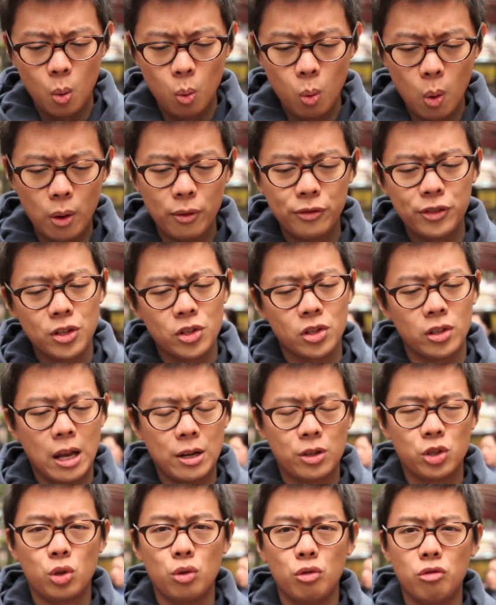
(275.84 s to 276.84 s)
Well, with this
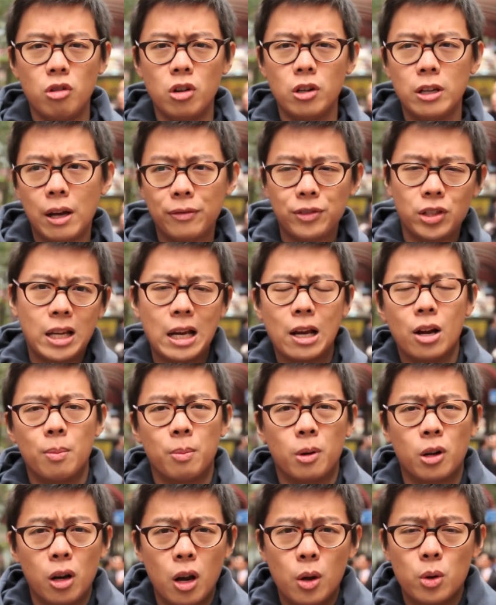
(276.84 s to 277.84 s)
lens you really have to get
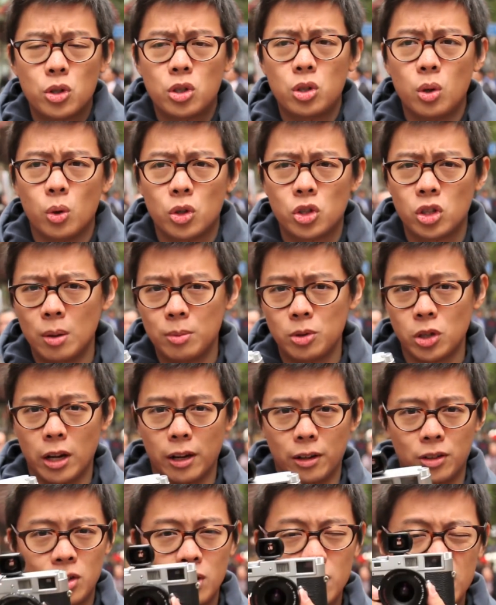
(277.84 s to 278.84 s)
up close to your
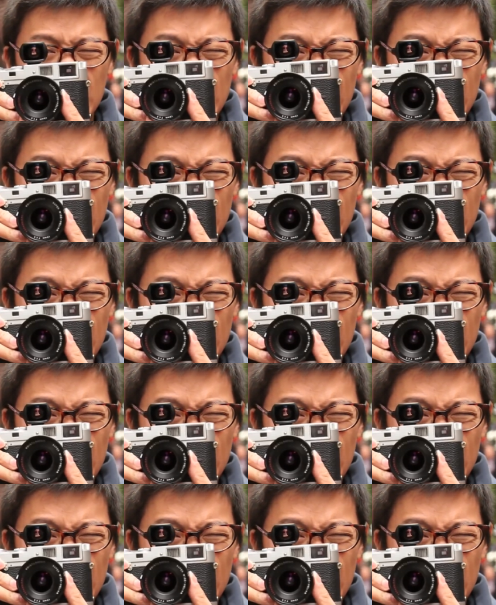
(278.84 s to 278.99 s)
subject.